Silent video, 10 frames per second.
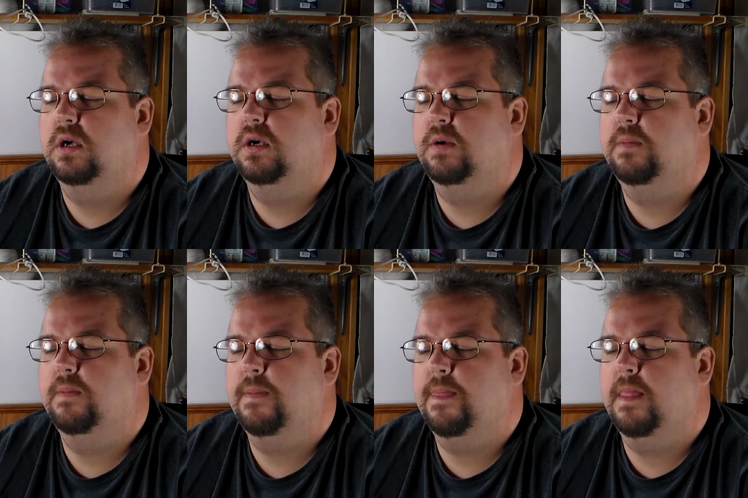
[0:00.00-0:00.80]

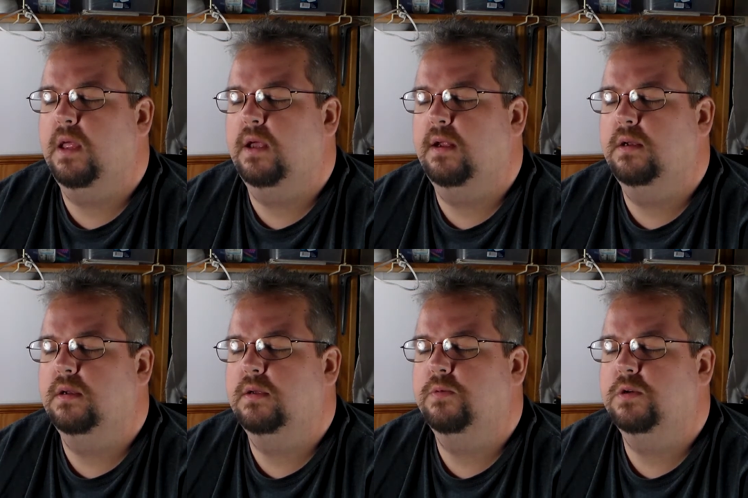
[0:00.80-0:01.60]
Um,
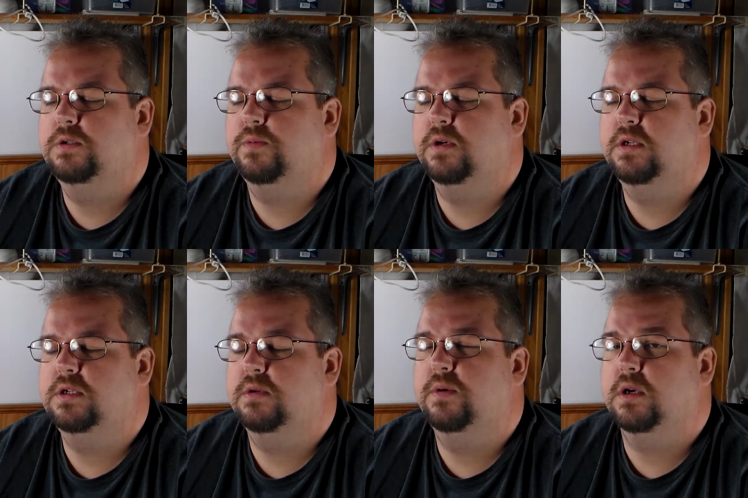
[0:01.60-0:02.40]
and it was pretty
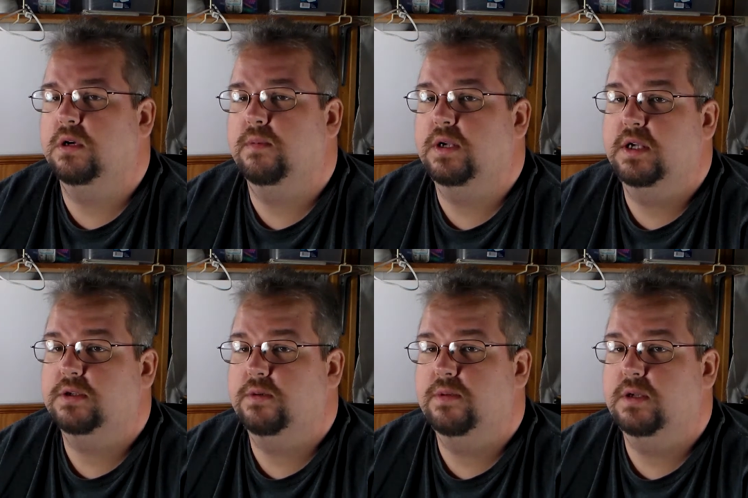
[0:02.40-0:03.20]
easy to pick up. I
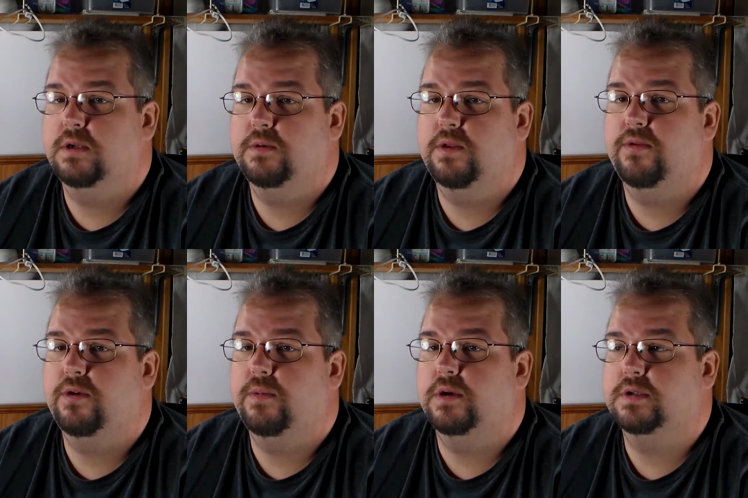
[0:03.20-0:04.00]
actually played it with the
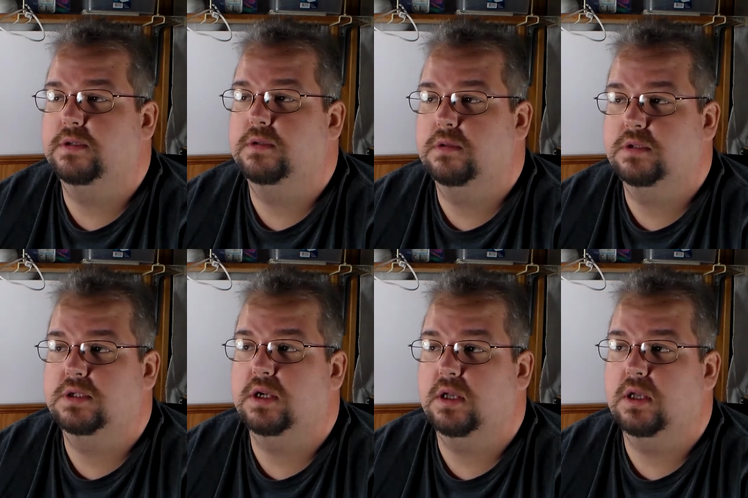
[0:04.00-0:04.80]
third person, the
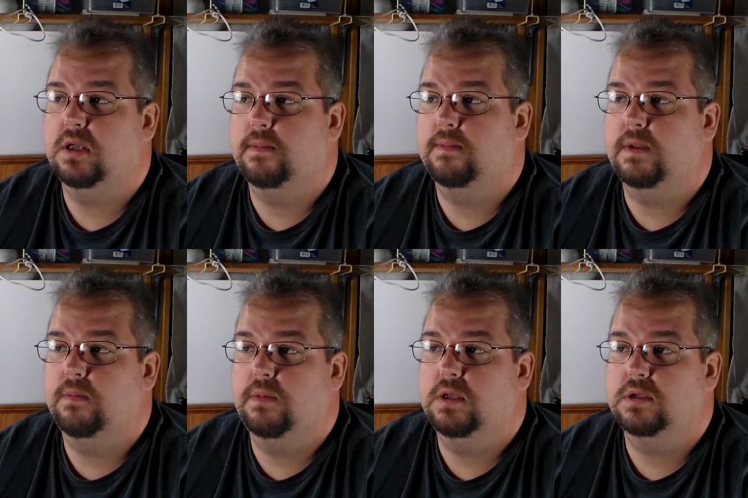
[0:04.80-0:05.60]
second game
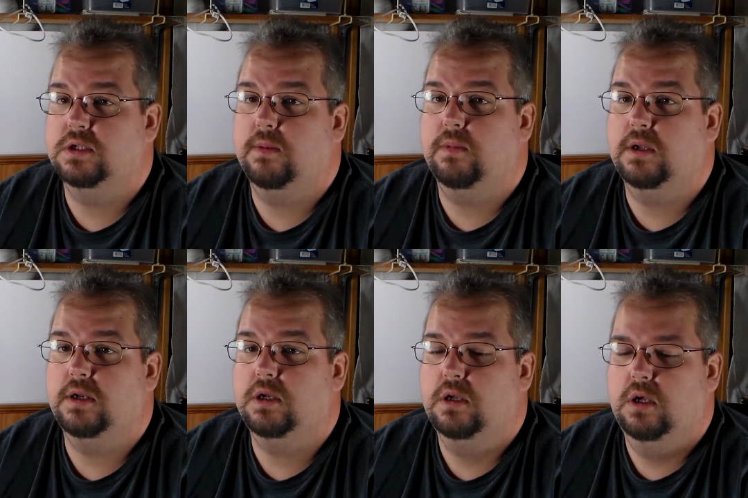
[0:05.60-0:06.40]
that me and Jen played it.